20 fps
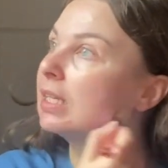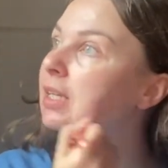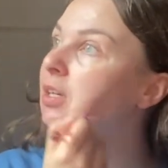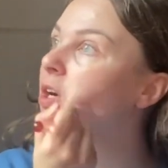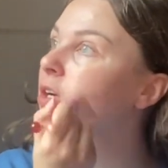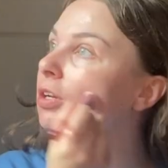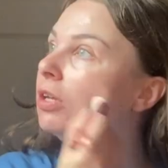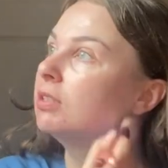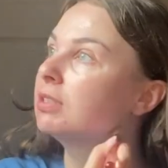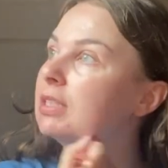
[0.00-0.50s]
got
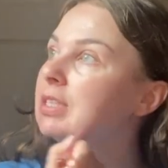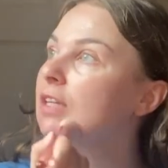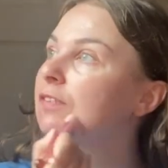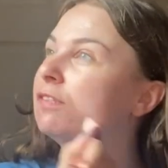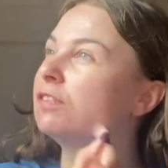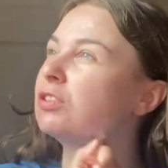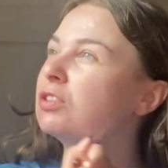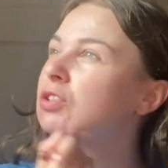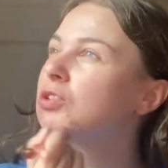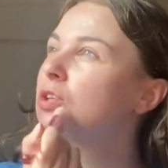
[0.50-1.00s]
loads of
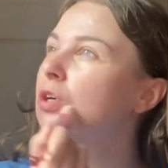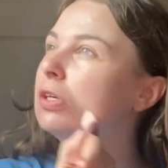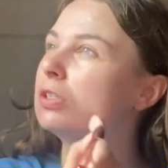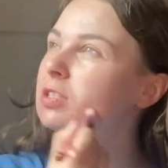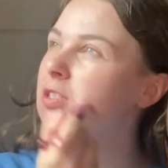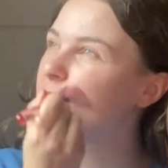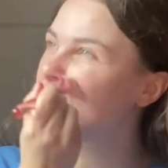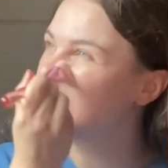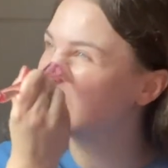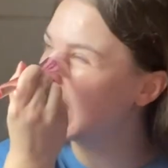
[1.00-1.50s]
different sorts
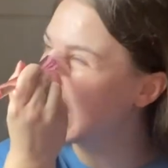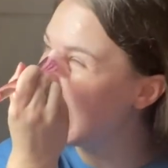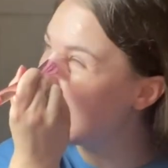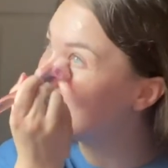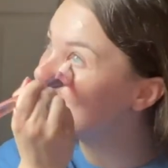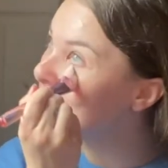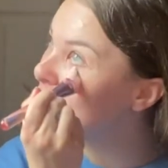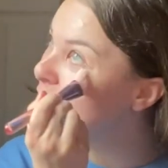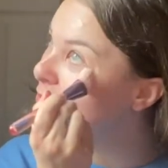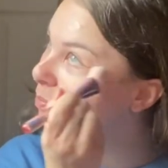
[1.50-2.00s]
of
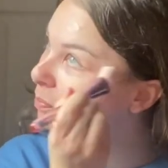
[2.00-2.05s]
types of,